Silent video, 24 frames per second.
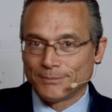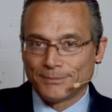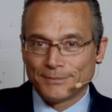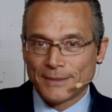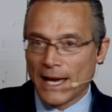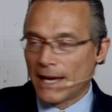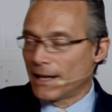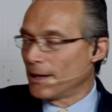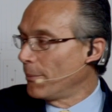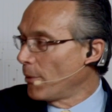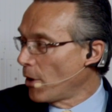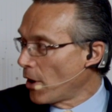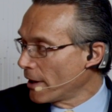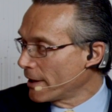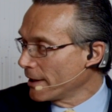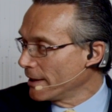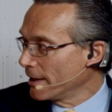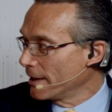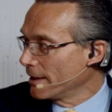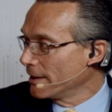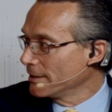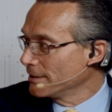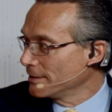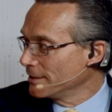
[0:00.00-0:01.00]
a head of
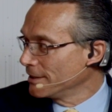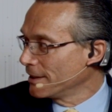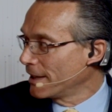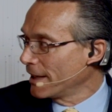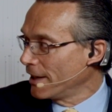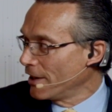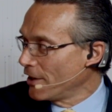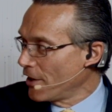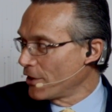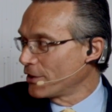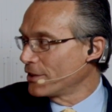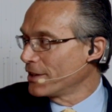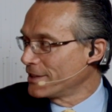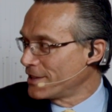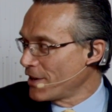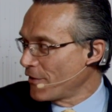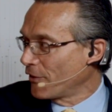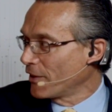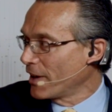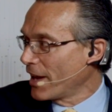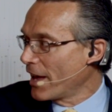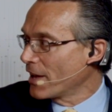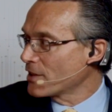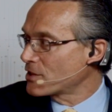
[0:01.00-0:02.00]
marketing, you get another, a
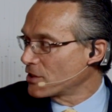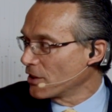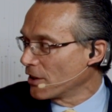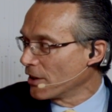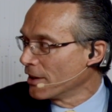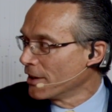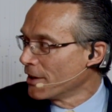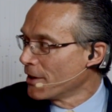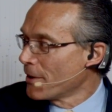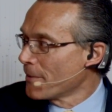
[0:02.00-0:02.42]
different answer.